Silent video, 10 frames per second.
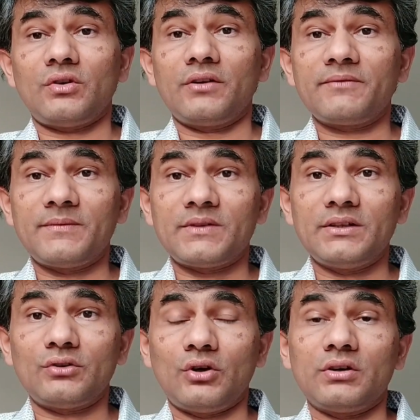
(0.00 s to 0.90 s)
on
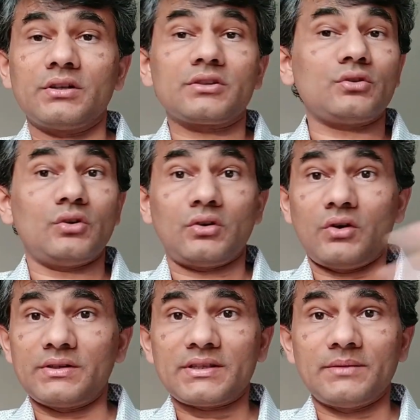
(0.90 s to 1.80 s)
15th August or
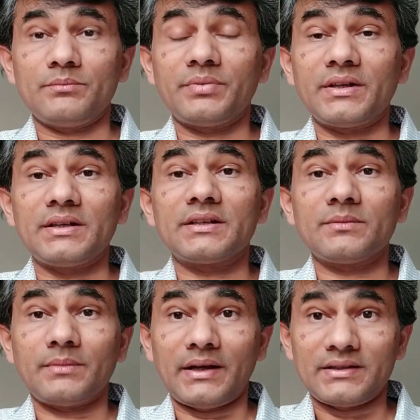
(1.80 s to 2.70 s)
on some
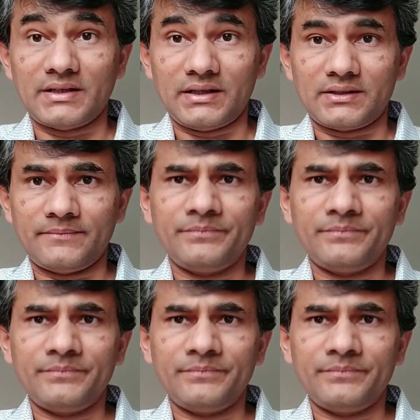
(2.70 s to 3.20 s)
predetermined date.